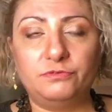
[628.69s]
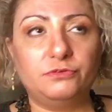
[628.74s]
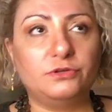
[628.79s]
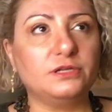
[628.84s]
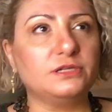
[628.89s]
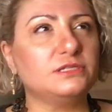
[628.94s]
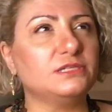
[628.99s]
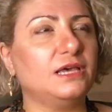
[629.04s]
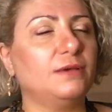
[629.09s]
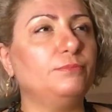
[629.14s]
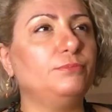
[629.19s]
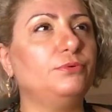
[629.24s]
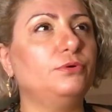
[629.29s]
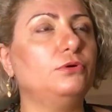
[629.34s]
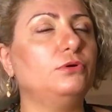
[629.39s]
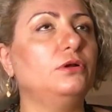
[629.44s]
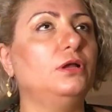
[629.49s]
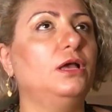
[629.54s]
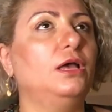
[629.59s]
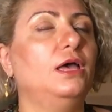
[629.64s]
For
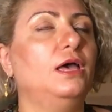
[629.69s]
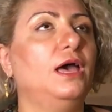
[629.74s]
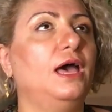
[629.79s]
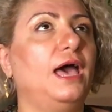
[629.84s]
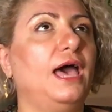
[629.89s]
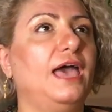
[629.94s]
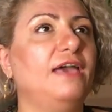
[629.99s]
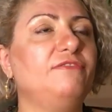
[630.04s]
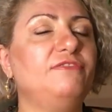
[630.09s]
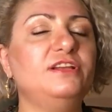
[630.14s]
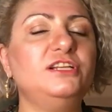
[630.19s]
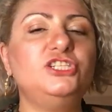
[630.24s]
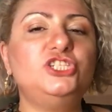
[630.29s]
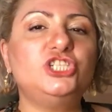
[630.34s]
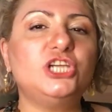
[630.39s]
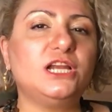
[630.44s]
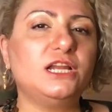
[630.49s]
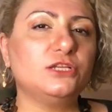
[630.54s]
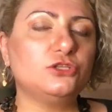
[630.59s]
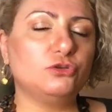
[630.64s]
example, I feel
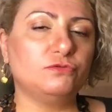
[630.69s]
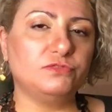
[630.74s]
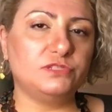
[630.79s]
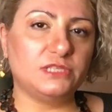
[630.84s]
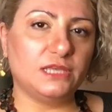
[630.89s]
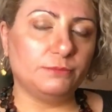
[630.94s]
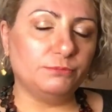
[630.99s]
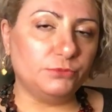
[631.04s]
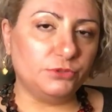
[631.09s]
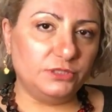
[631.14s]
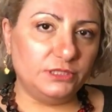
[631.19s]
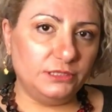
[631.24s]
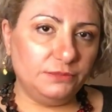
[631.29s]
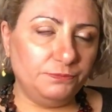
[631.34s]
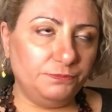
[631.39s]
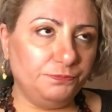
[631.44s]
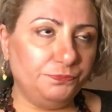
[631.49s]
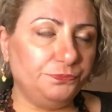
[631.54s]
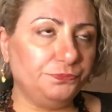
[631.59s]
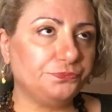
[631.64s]
jealous of
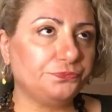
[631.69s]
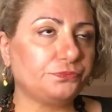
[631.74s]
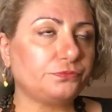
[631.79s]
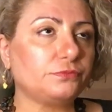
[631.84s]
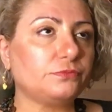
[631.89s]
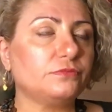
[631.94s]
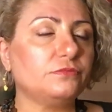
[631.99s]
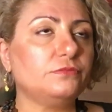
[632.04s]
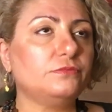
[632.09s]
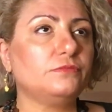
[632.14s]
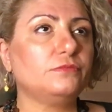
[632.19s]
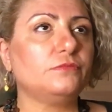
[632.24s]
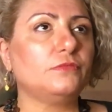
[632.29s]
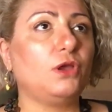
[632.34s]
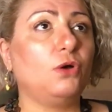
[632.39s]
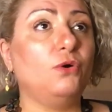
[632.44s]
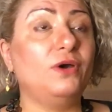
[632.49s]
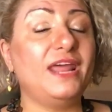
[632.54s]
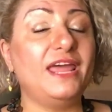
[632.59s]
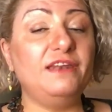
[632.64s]
somebody
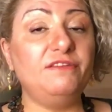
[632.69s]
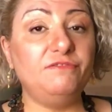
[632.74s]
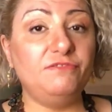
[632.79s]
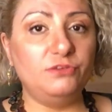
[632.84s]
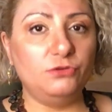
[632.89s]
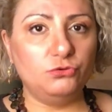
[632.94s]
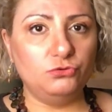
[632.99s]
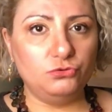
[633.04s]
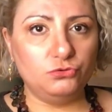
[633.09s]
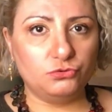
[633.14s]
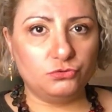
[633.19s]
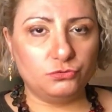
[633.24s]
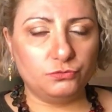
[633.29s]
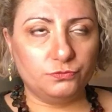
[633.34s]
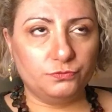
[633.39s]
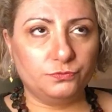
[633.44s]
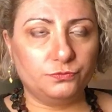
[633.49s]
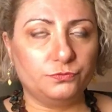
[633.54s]
or envious.